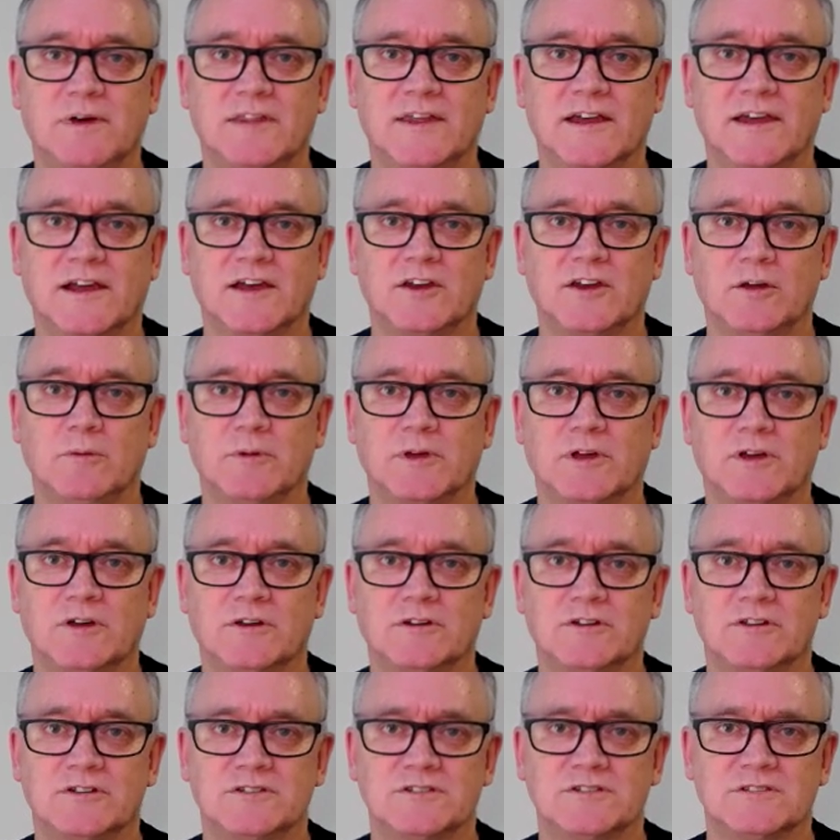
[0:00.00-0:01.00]
economic
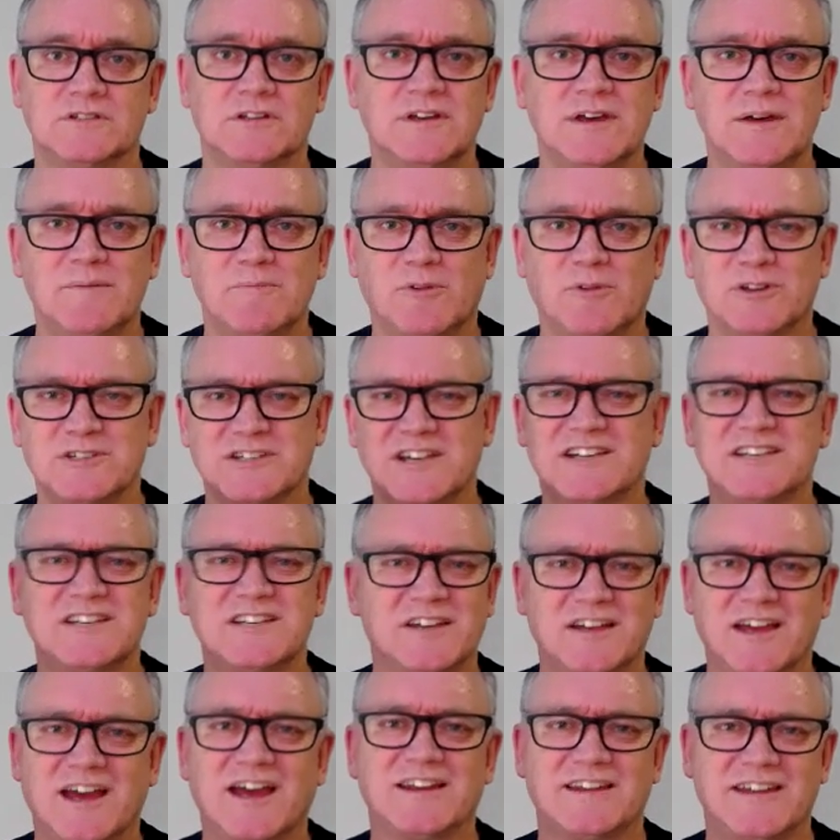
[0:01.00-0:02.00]
conditions. Because
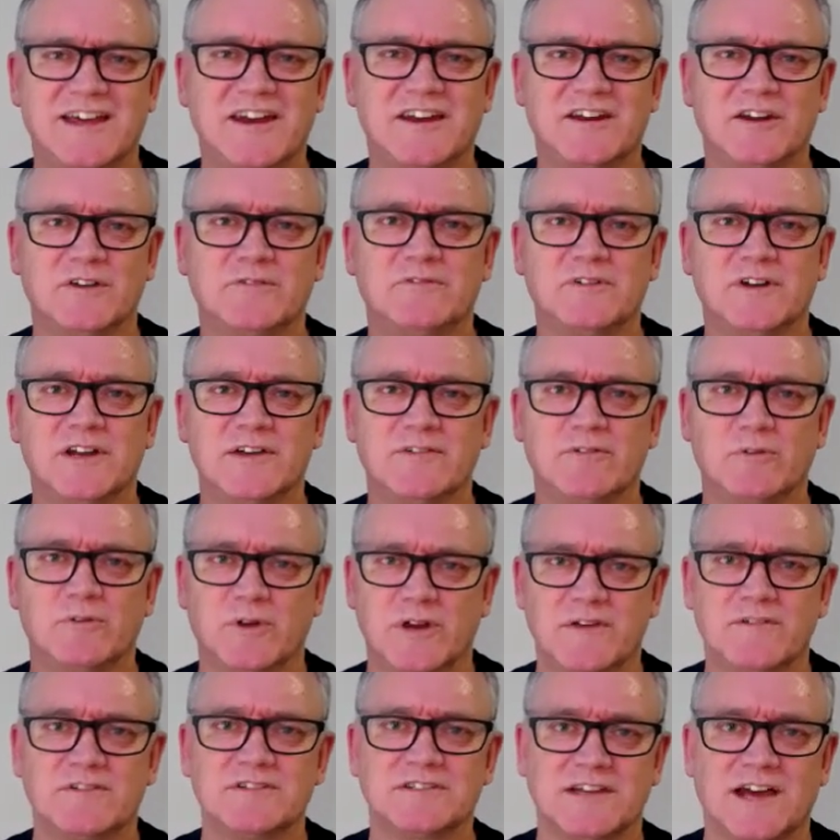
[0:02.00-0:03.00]
actually, at a different level,
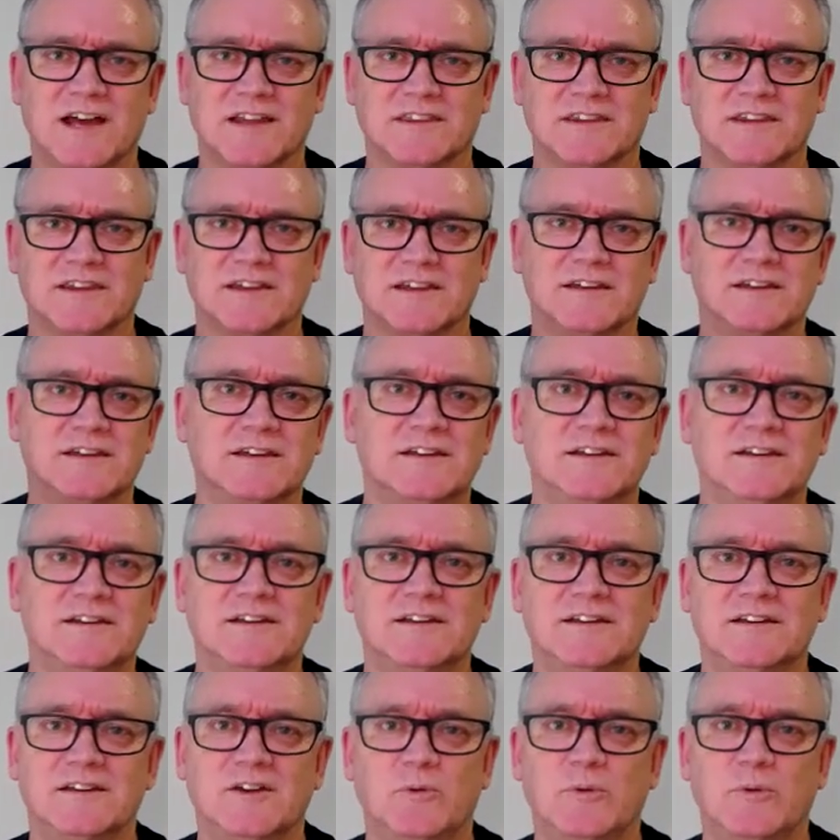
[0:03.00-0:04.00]
whatever's out there,
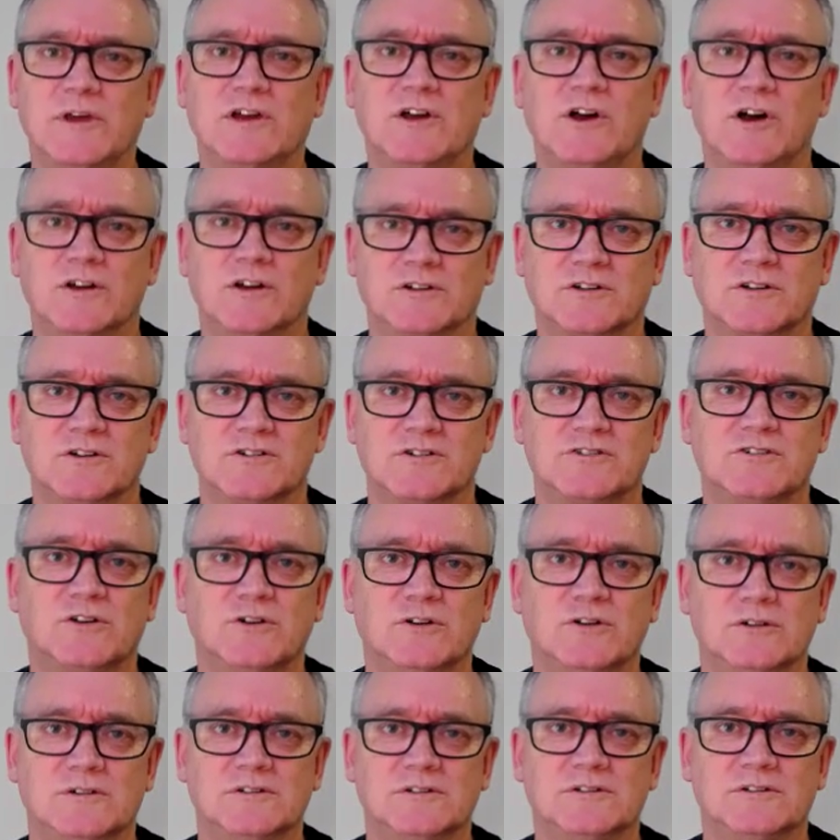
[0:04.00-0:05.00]
we can't
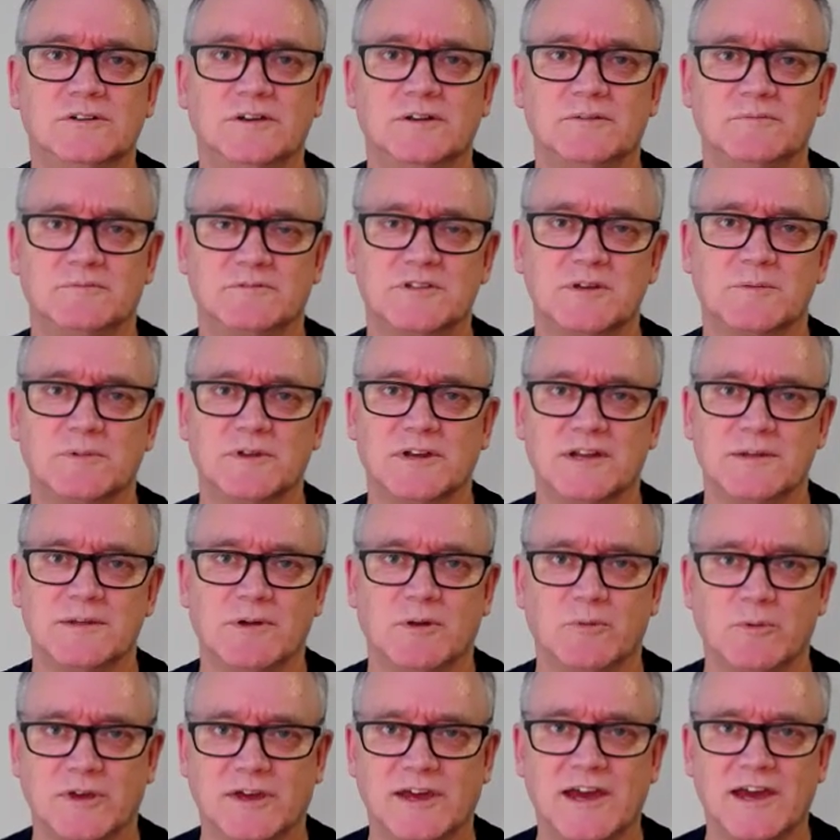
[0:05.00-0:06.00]
control typically,
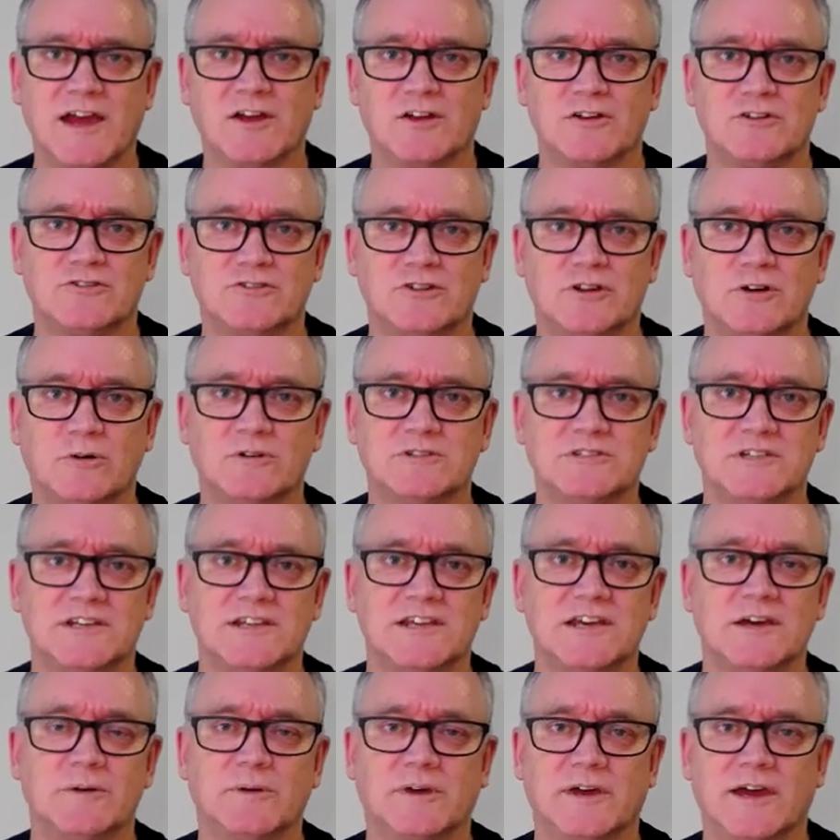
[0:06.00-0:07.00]
but we can control what's in
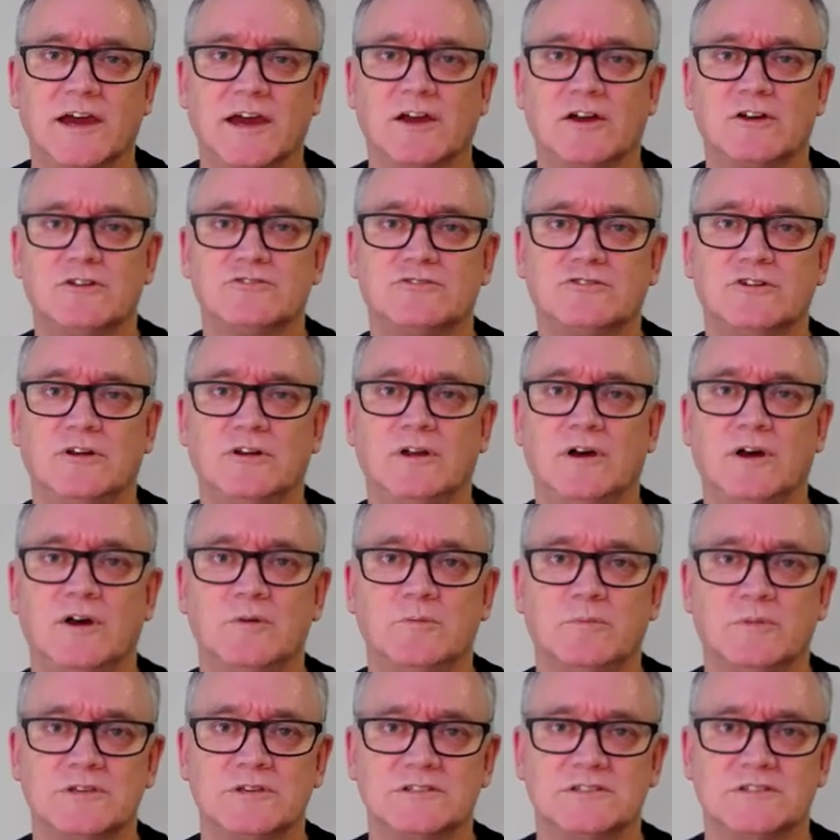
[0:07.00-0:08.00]
here. We can control our
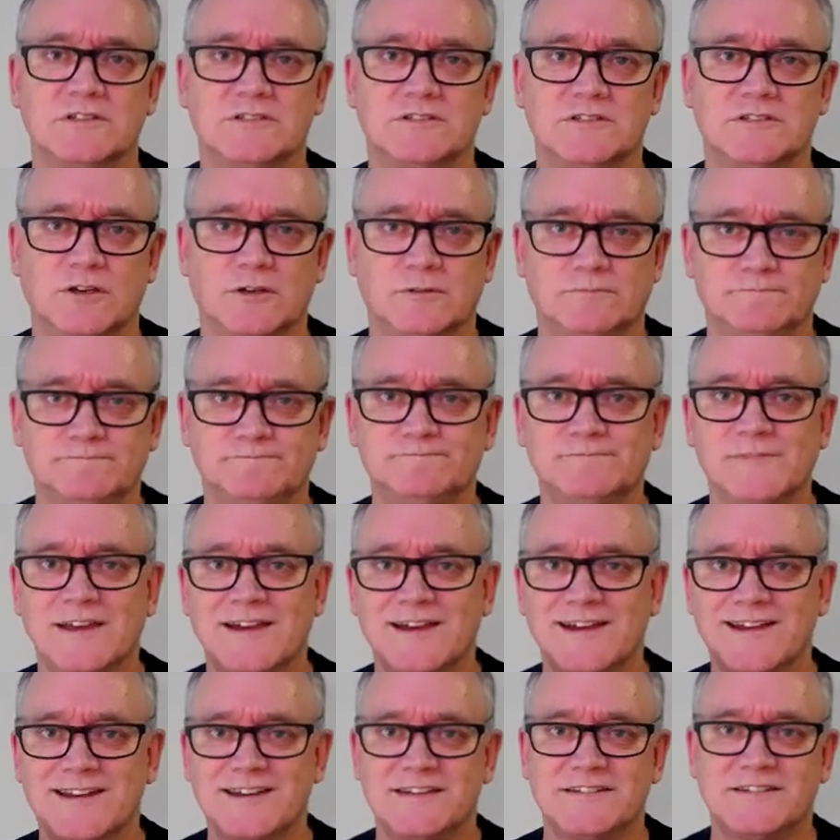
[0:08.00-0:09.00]
own businesses. So,
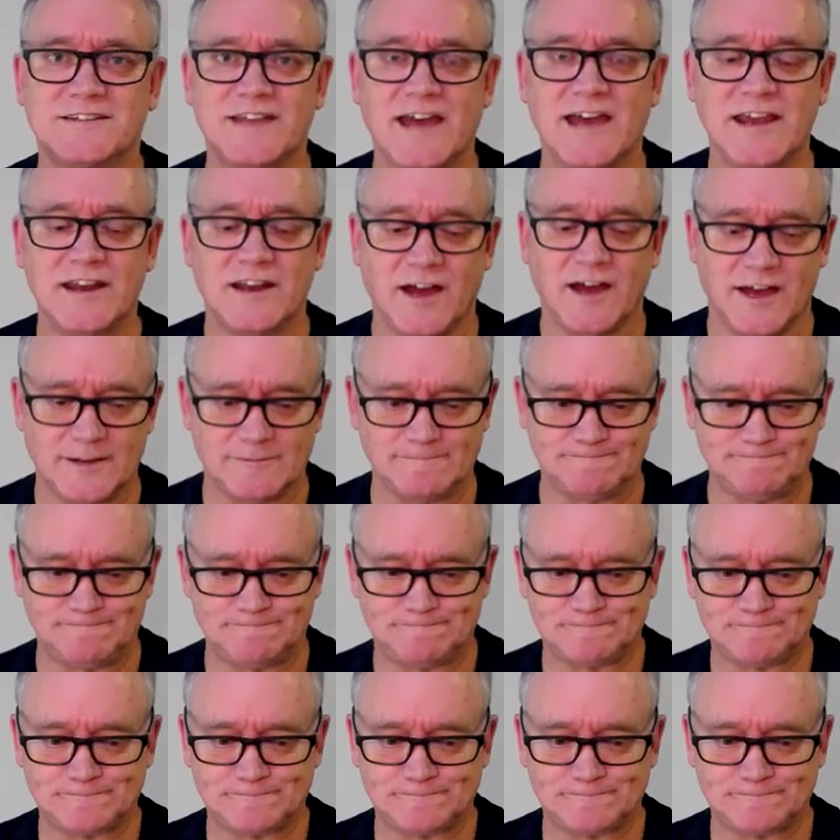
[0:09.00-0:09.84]
day 9.